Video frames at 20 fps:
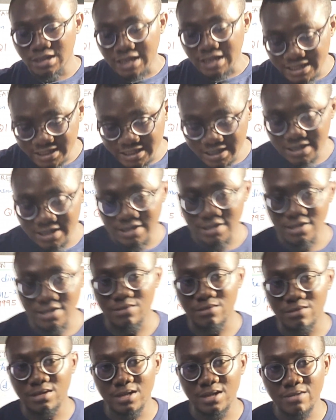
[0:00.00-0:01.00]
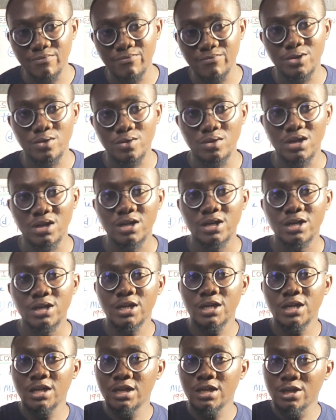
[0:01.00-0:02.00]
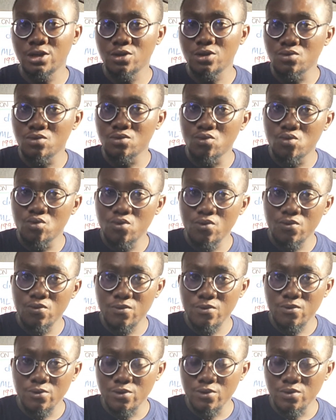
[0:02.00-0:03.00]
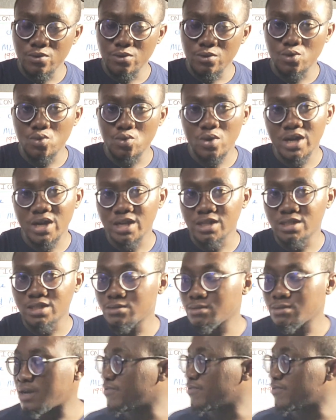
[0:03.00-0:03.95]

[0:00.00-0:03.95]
then I said in that video that you go ahead